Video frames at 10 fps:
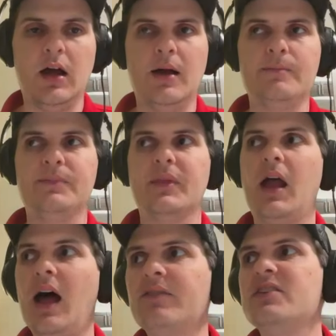Um,
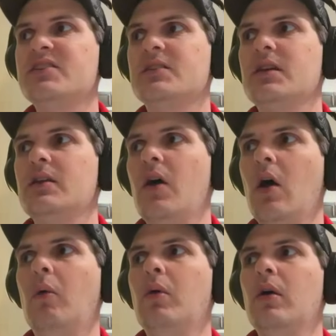obviously,
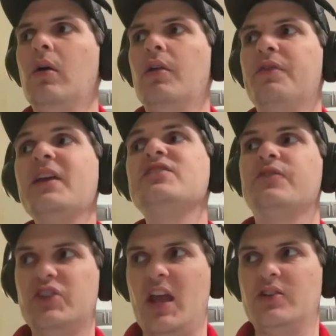though, things have
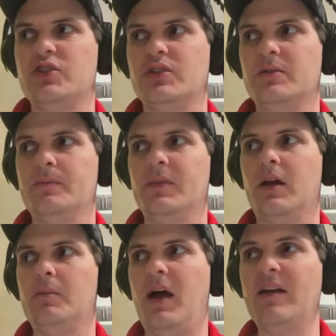changed.
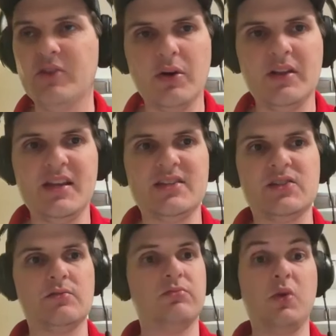Um, I've noted this,
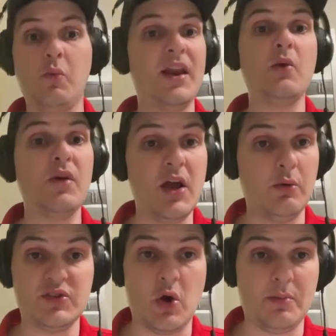the winning window was
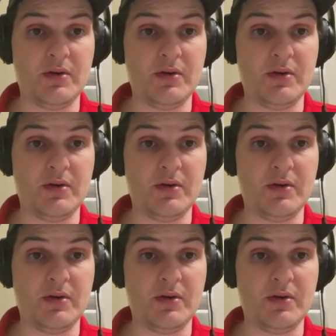open.